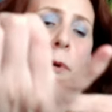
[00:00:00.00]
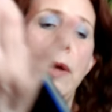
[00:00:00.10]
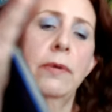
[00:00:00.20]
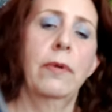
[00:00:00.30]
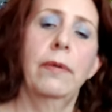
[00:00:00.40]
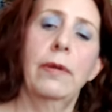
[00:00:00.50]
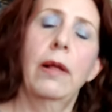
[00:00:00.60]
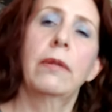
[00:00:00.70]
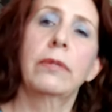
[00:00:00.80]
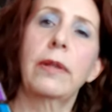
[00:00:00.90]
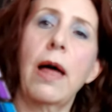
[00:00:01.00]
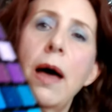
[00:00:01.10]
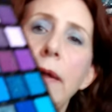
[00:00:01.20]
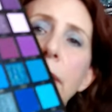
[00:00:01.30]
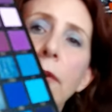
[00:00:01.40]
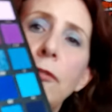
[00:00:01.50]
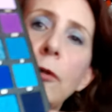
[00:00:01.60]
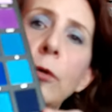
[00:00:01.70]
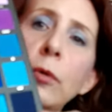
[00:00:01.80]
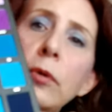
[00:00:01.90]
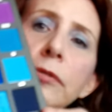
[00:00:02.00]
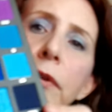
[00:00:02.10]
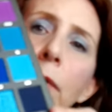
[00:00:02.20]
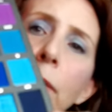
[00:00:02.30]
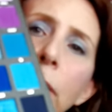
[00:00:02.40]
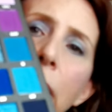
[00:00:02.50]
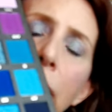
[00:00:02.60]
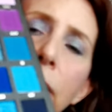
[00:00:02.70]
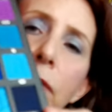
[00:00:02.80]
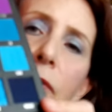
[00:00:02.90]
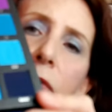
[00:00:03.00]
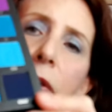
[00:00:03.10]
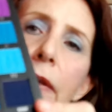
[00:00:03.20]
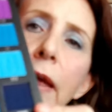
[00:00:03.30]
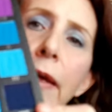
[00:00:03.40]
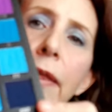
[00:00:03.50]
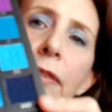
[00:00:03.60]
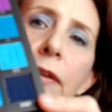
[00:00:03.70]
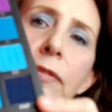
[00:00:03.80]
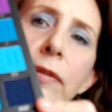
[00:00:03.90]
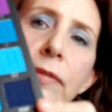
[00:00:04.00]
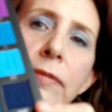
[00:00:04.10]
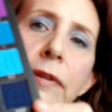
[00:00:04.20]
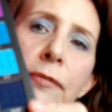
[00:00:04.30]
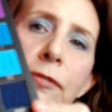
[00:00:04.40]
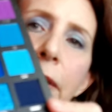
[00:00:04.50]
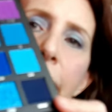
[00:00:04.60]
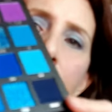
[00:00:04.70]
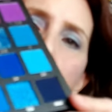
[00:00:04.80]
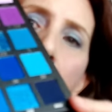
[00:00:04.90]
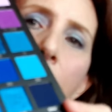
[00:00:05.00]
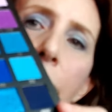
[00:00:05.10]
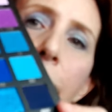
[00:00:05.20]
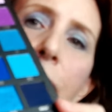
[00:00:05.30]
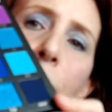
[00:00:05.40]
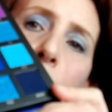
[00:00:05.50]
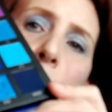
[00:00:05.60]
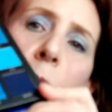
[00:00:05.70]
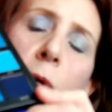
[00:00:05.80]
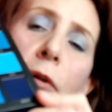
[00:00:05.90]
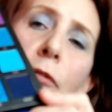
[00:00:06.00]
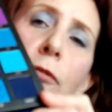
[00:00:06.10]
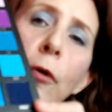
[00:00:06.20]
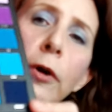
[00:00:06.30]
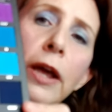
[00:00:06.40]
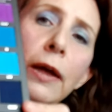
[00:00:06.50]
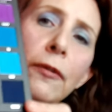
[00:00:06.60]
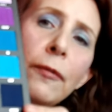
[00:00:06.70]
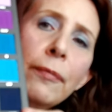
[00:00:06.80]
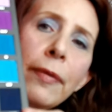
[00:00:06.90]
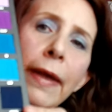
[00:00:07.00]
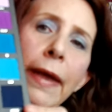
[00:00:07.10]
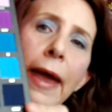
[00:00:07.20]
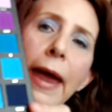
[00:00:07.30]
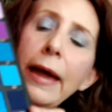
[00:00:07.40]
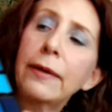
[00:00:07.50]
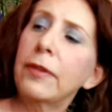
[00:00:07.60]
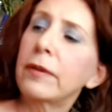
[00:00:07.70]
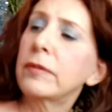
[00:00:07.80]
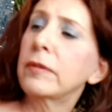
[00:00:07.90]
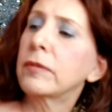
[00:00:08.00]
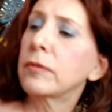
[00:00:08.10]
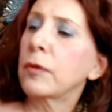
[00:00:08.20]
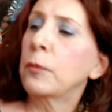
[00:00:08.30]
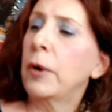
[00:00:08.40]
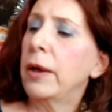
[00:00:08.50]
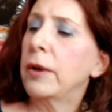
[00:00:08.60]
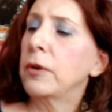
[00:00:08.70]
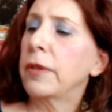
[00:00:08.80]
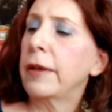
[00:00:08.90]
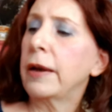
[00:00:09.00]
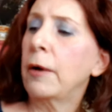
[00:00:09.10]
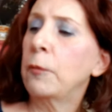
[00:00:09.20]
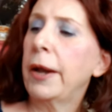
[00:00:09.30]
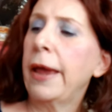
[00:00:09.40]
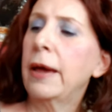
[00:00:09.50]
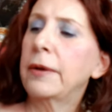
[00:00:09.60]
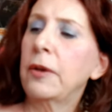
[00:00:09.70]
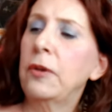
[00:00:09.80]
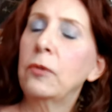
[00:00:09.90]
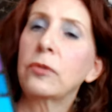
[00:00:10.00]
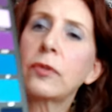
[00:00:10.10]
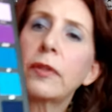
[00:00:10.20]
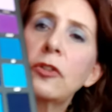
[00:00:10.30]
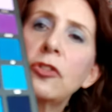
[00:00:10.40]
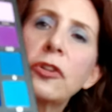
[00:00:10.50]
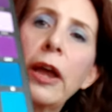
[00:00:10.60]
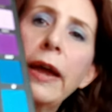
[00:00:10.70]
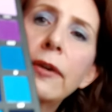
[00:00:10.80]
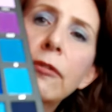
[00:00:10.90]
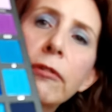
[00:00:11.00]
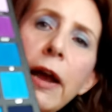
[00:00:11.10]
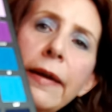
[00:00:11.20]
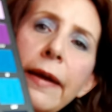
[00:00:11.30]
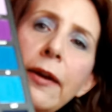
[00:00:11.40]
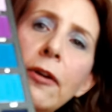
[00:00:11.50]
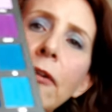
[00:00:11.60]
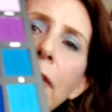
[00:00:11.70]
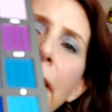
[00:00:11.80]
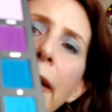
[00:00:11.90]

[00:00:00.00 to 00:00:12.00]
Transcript: want a lot of cool tone colors, this is definitely a palette that would work for you. And this is the one that I went ahead and used this shade right here,